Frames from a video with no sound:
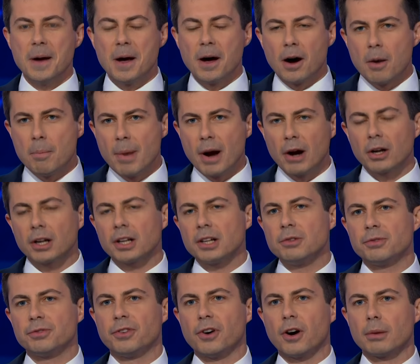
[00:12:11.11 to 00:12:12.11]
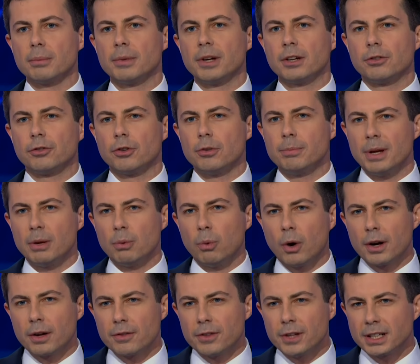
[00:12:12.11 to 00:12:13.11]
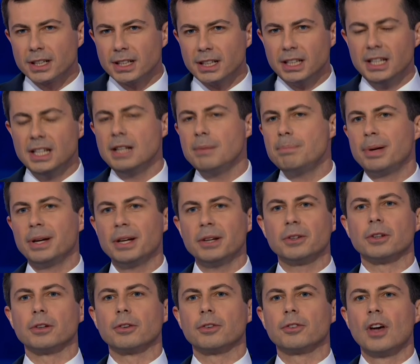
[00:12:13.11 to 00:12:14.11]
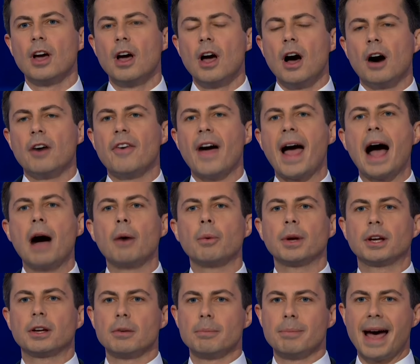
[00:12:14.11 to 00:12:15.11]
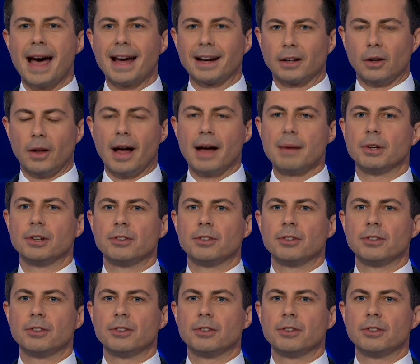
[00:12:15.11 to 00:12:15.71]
American farming should be one of the key pillars of how we combat climate